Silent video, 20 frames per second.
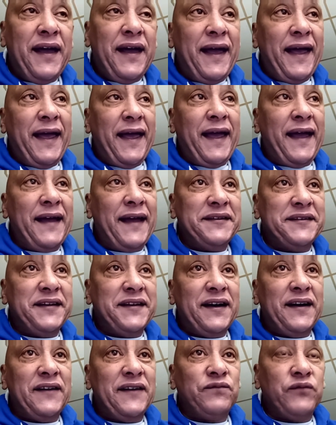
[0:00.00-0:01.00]

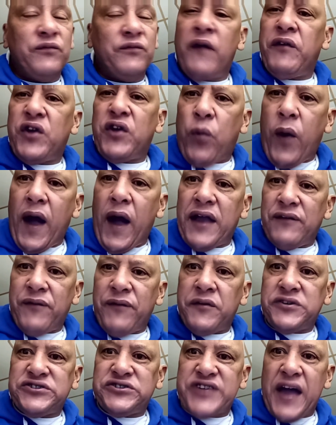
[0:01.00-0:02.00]
And very quiet,
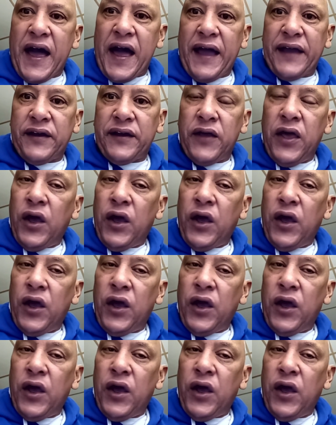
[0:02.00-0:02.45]
very shy,